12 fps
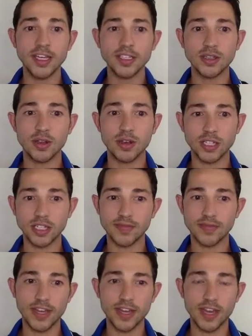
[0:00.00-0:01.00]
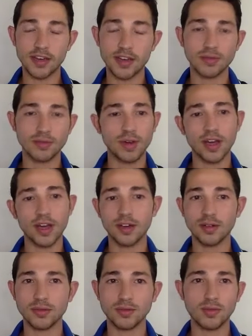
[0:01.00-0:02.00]
So I'll just find out
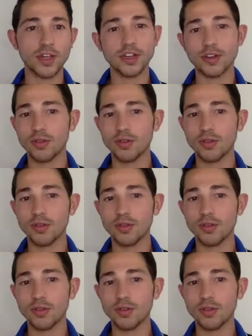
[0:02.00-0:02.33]
what your